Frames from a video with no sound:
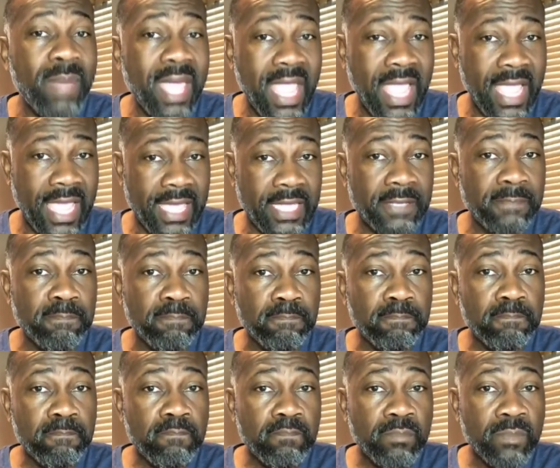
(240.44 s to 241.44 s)
man,
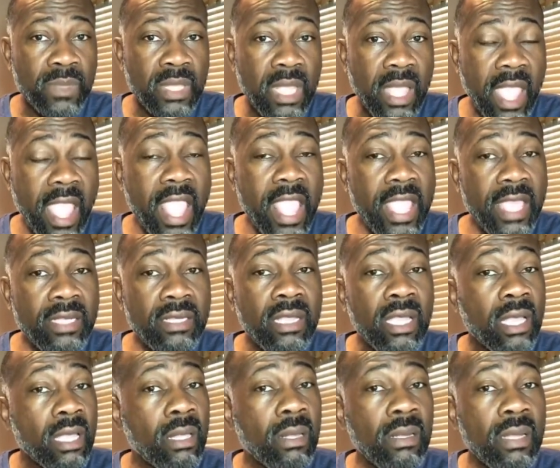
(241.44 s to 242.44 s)

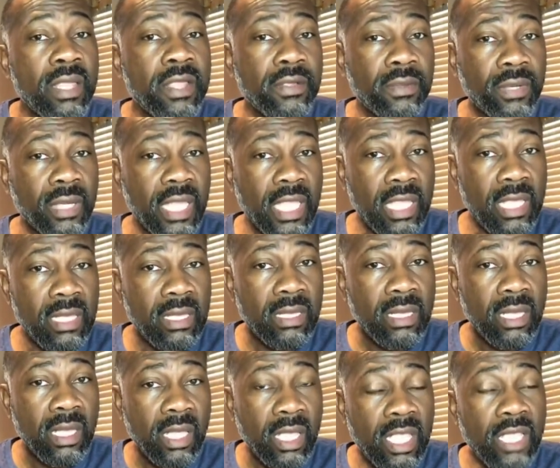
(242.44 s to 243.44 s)
and clearly
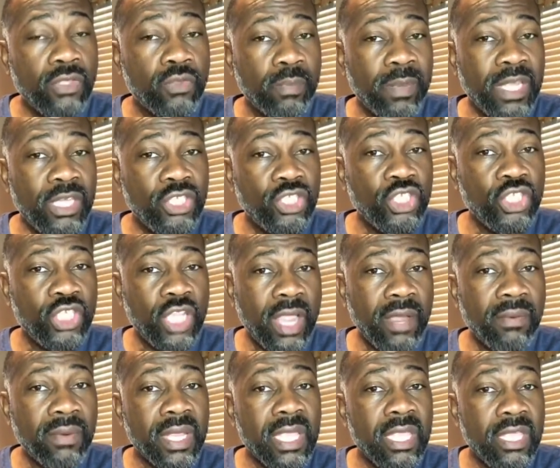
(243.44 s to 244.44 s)
he's been
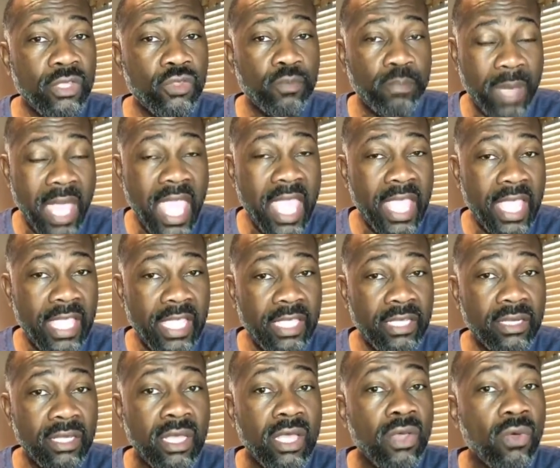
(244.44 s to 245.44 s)
sharing his
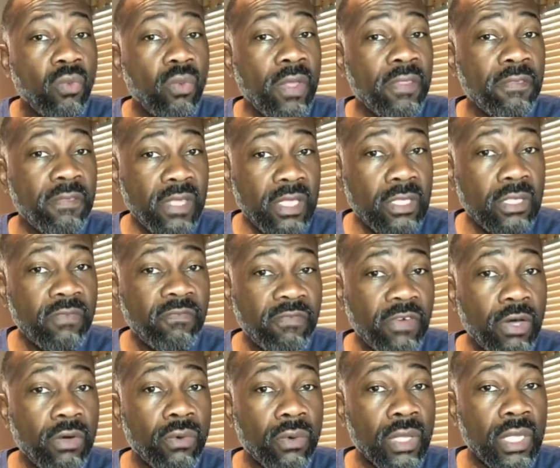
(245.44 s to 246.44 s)
pain with these
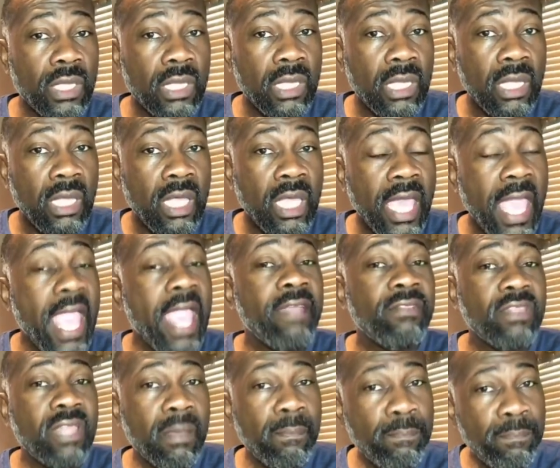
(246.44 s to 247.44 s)
folk.
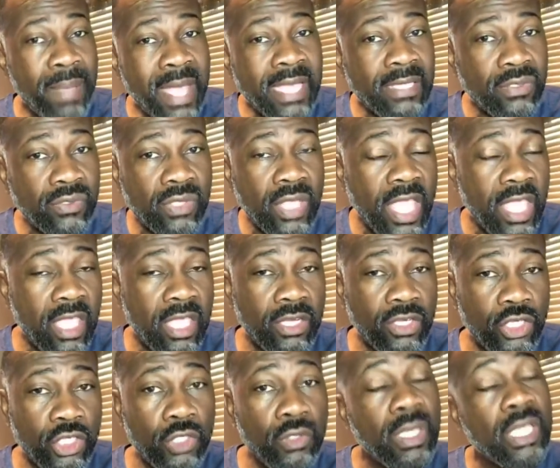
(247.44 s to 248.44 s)
And the best they
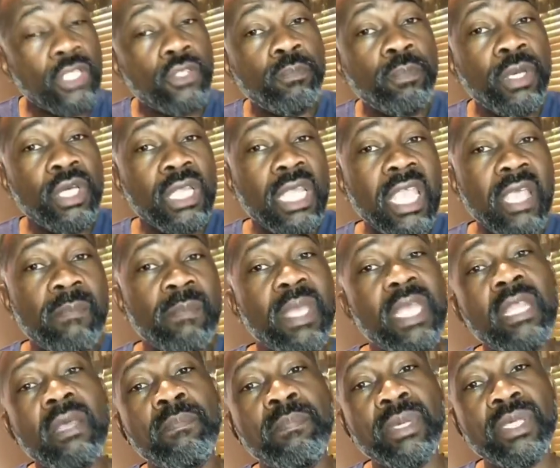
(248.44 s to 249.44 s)
can do is put him
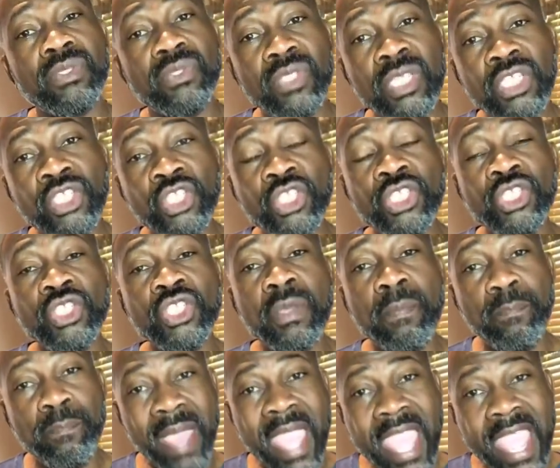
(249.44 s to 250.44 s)
in a position
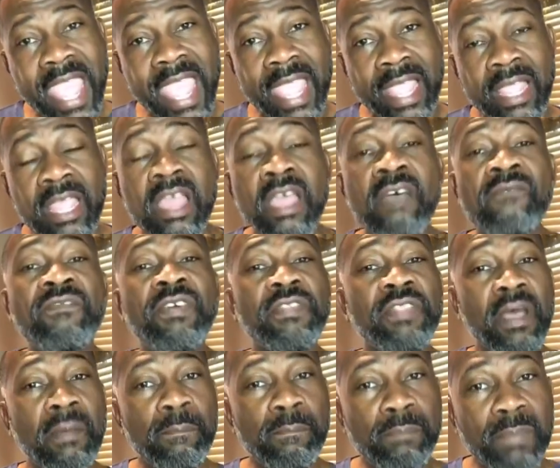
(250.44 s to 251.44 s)
to beg for
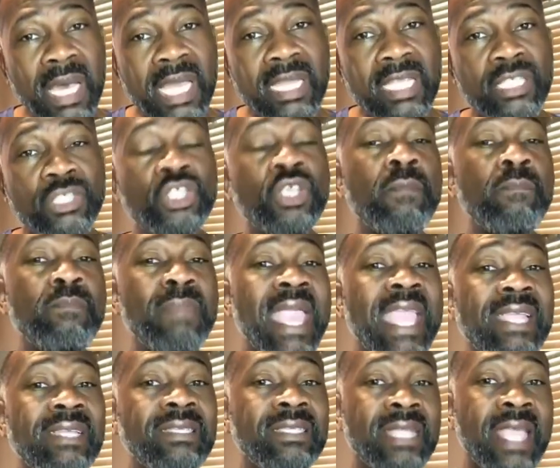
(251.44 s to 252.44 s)
the money to
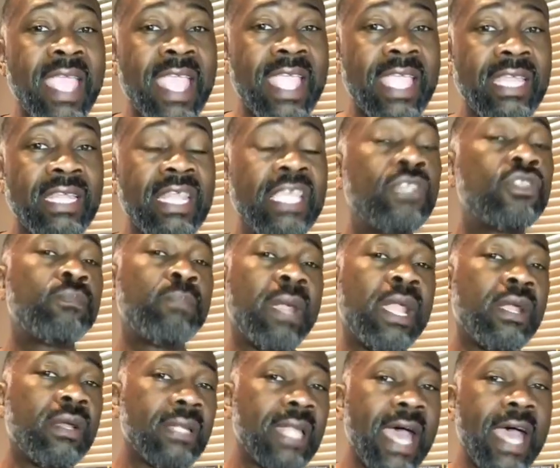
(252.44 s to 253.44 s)
maintain his
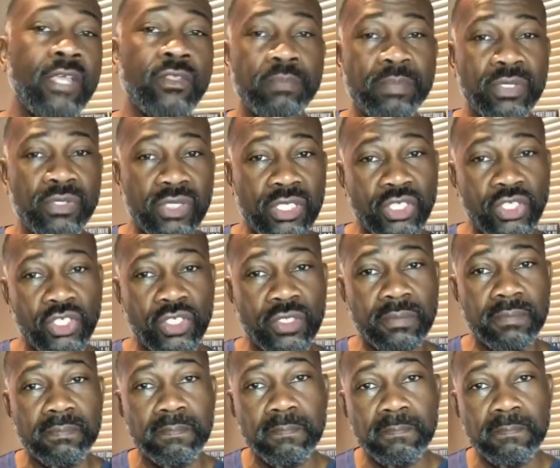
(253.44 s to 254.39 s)
paralyzed position.